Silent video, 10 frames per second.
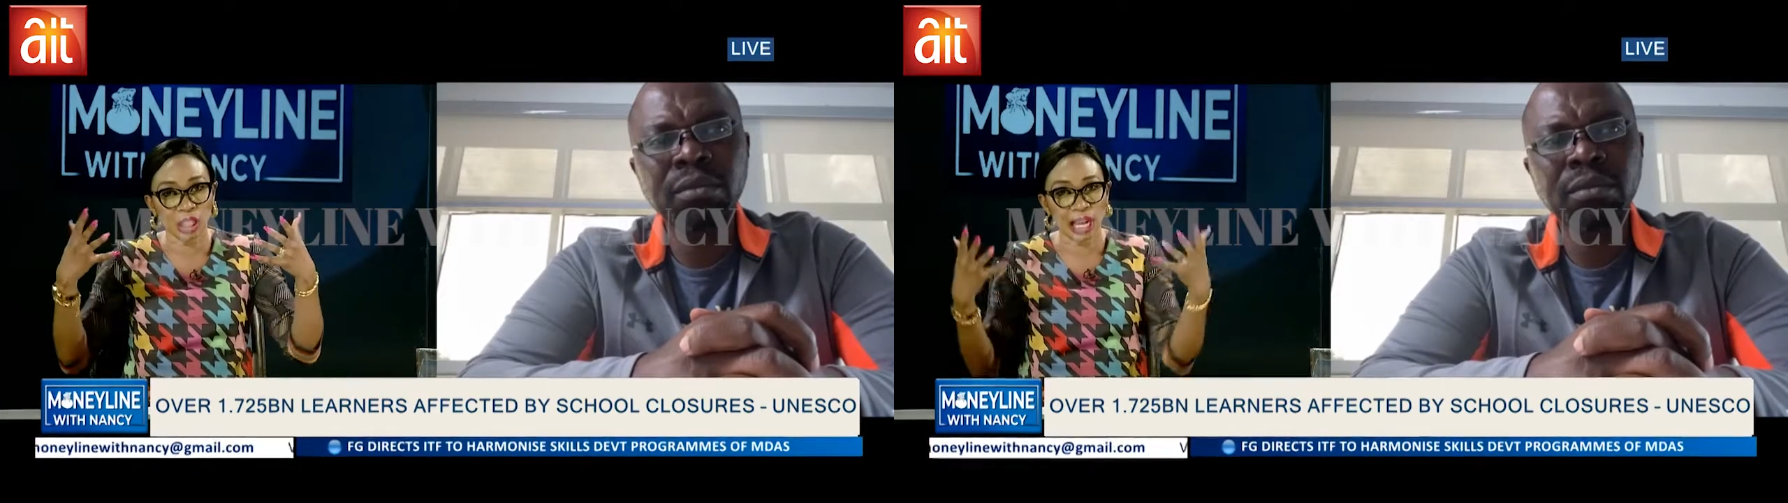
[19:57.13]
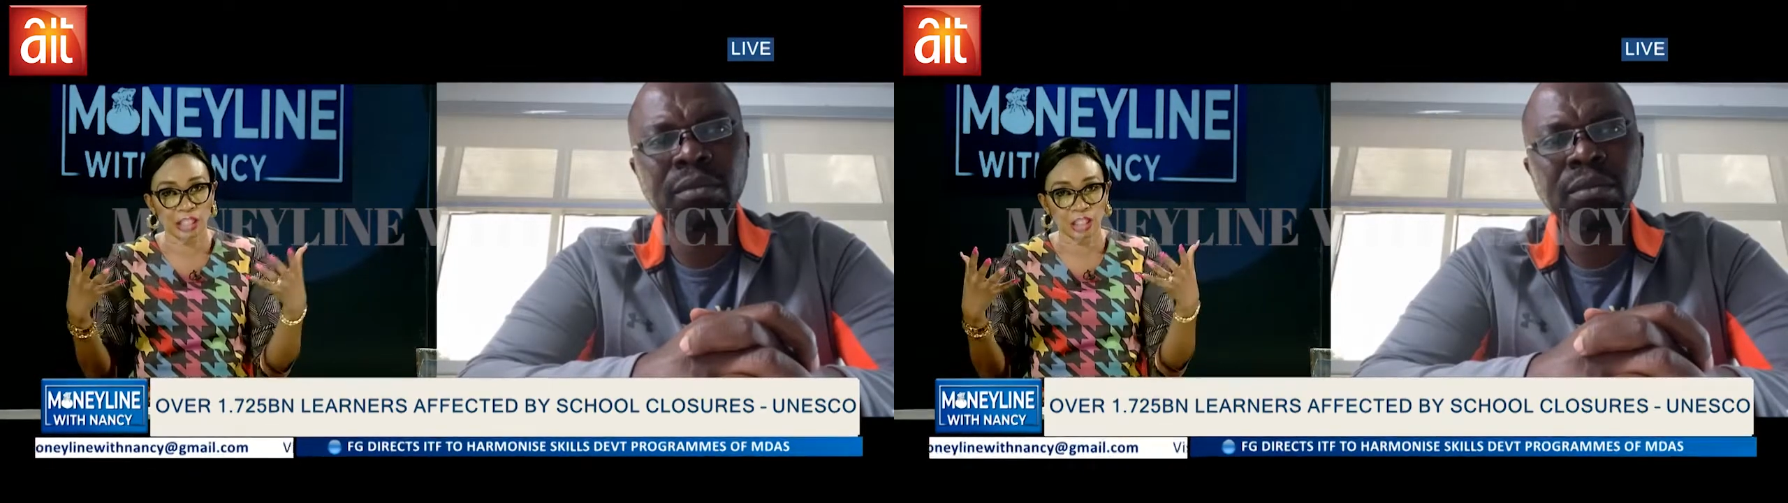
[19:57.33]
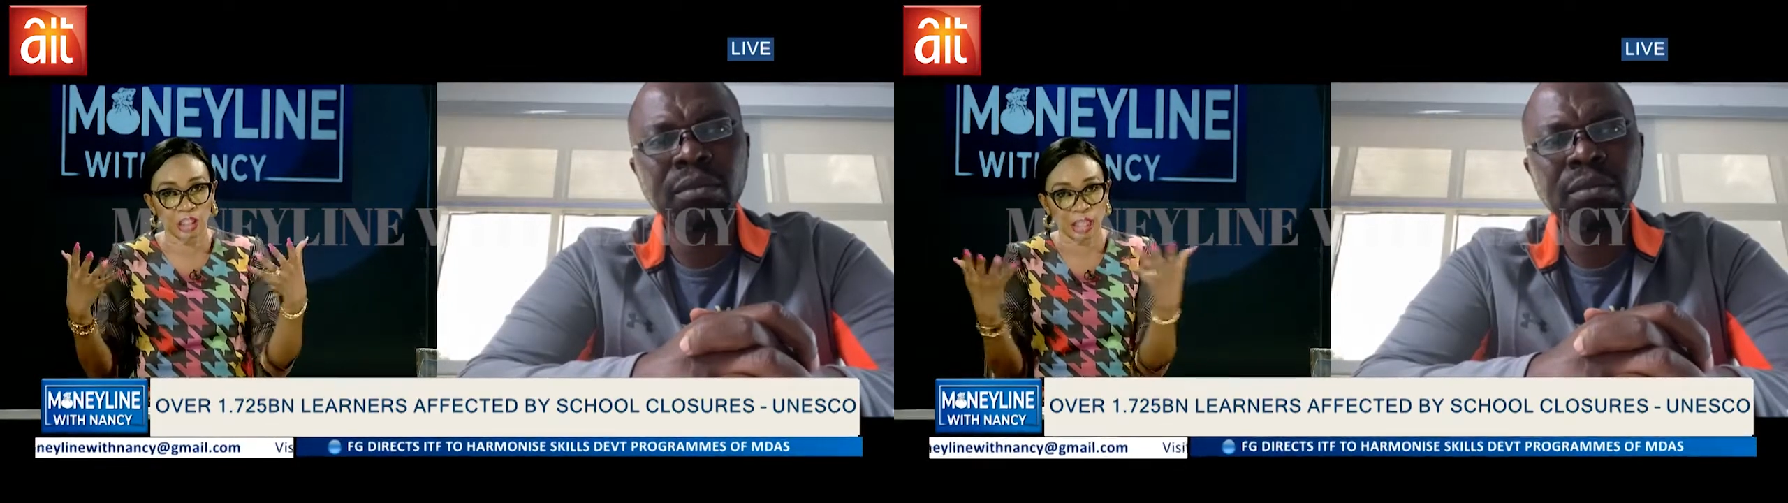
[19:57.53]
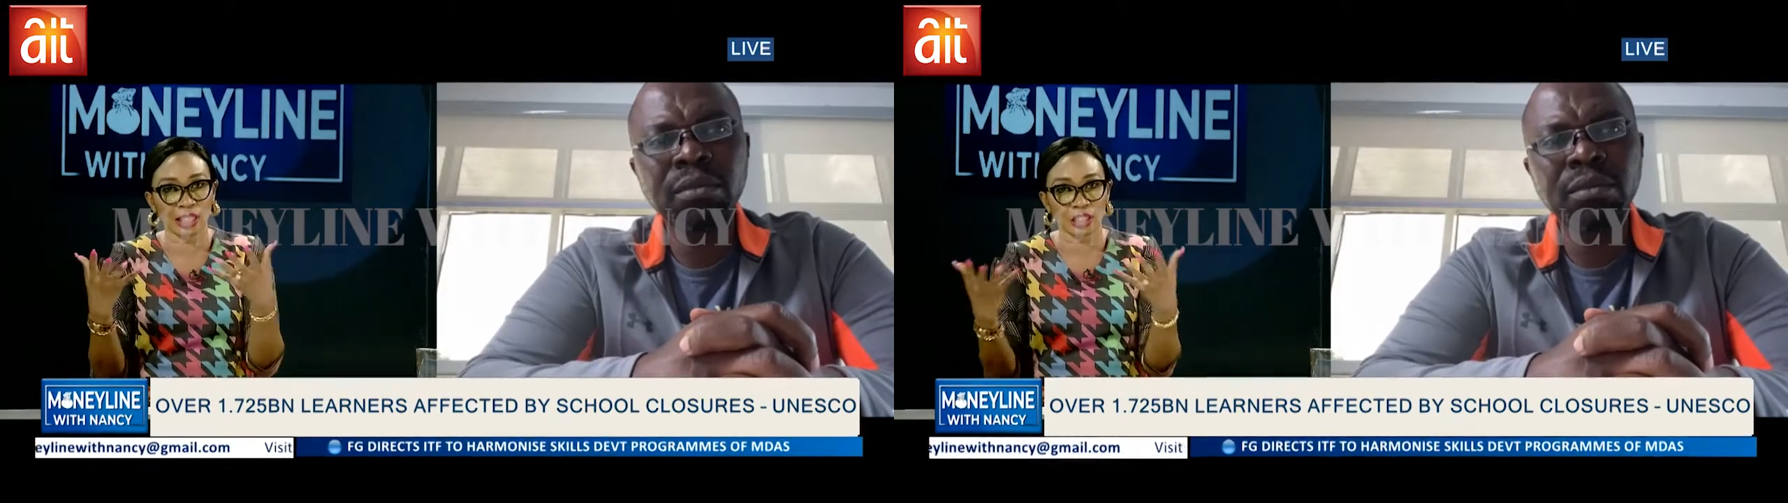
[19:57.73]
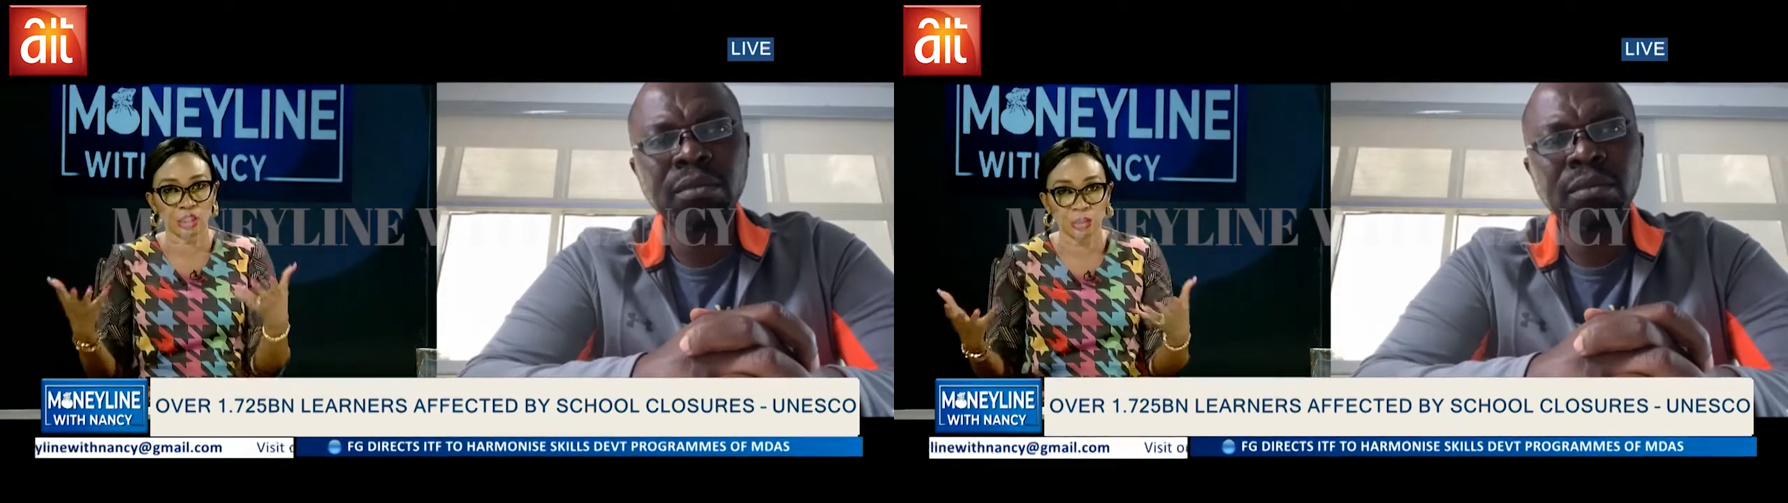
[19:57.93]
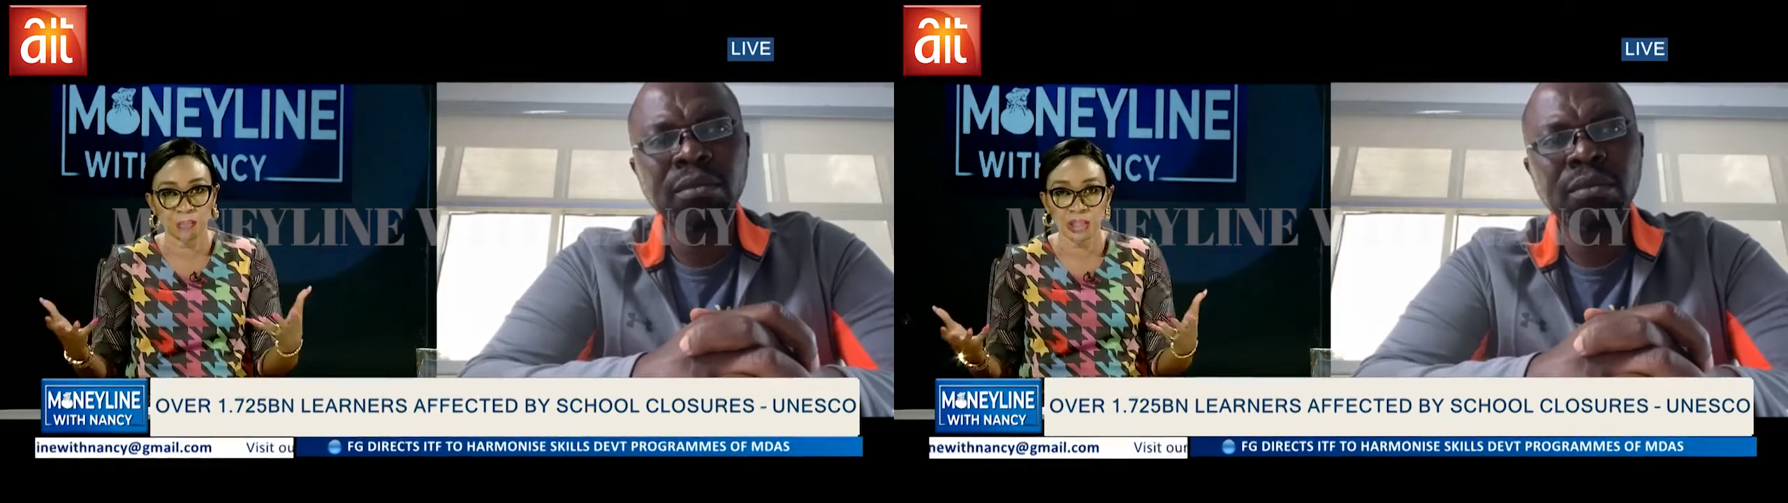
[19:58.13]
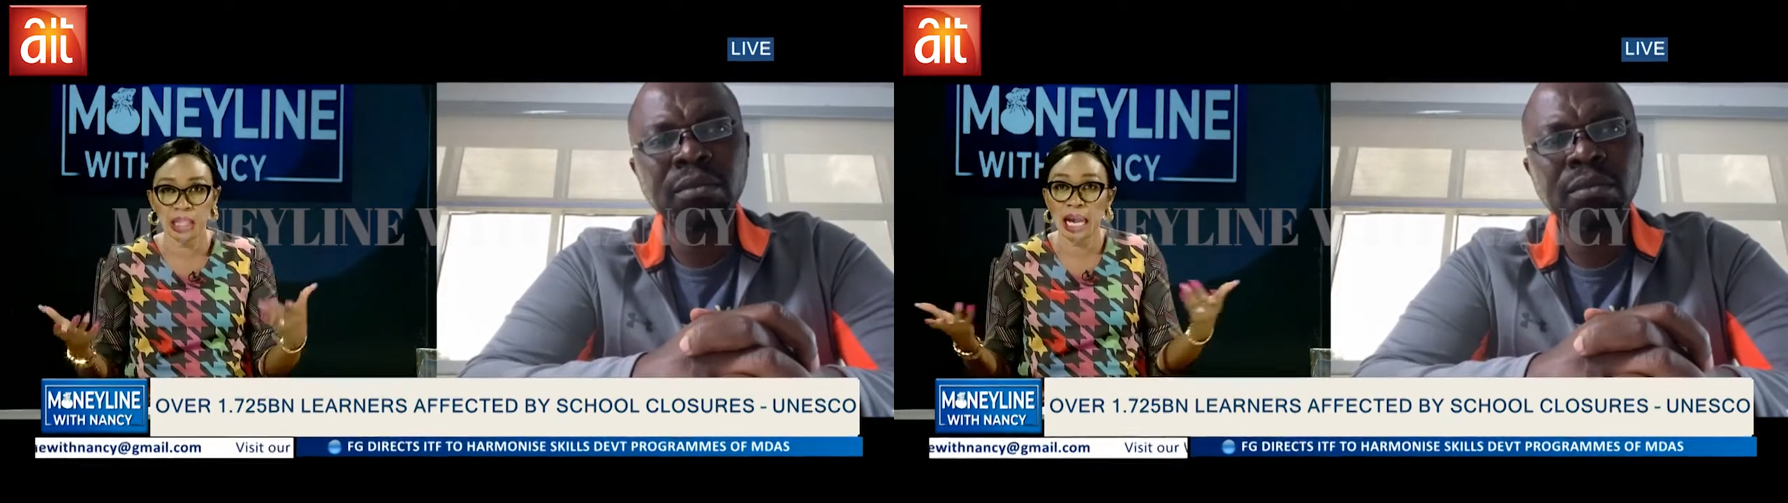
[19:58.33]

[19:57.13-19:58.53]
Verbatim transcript: as, as it should be.